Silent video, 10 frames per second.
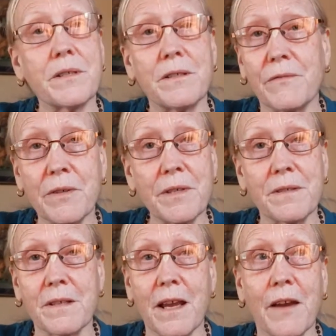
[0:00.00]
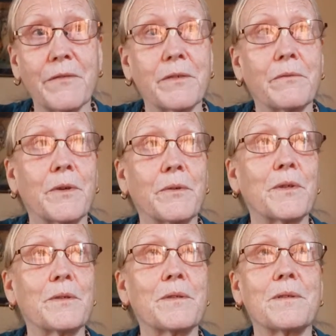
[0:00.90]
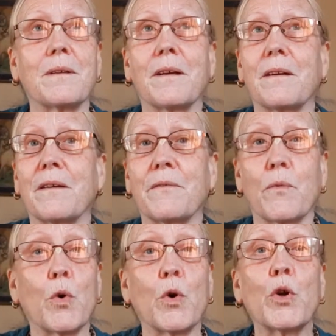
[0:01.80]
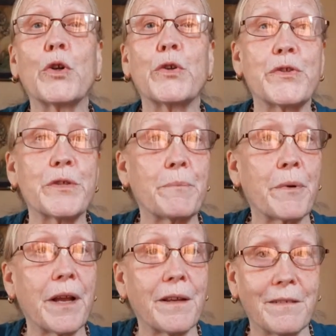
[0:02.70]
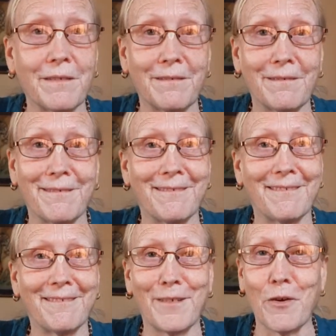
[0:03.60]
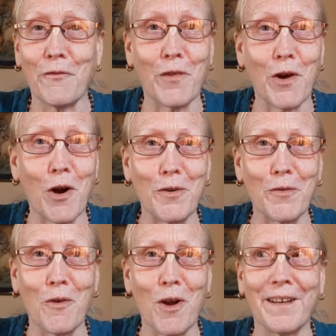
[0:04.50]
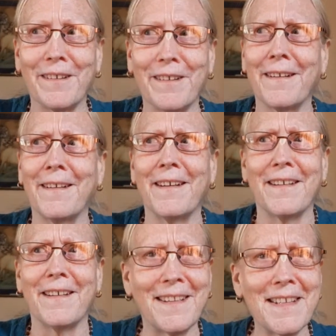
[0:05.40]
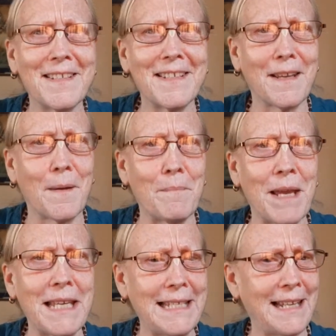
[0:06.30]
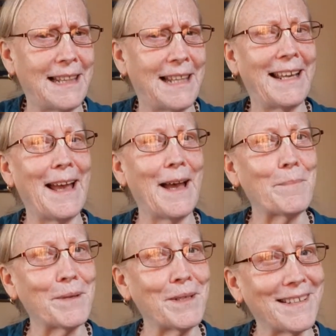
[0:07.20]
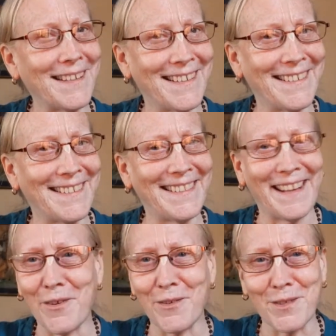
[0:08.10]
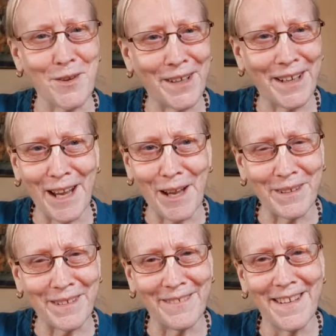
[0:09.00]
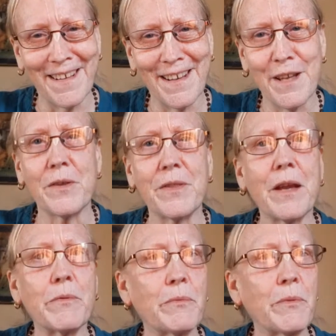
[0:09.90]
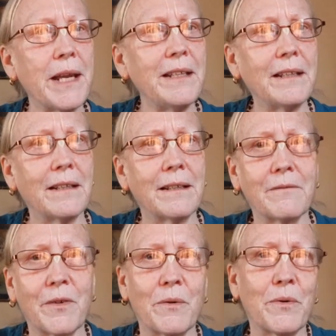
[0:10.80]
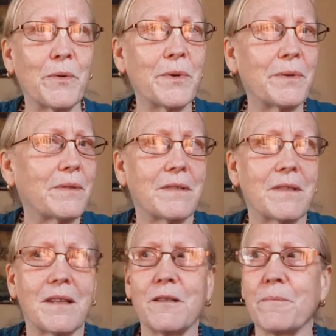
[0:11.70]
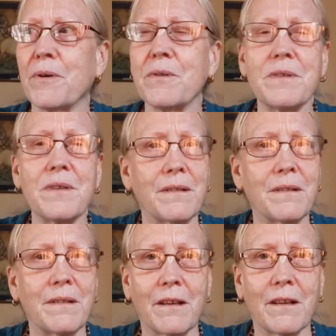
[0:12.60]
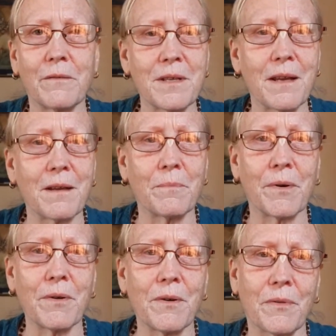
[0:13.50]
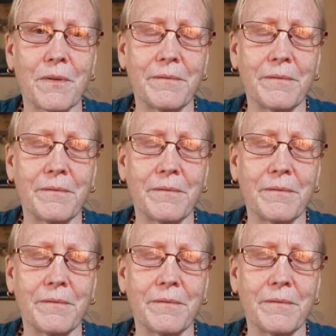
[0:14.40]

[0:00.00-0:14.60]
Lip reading: the devotees, everyone was word spread, you know, far and wide. This amazing thing happened. They all saw it happen. So they were waiting. Well, who is this person that will take birth?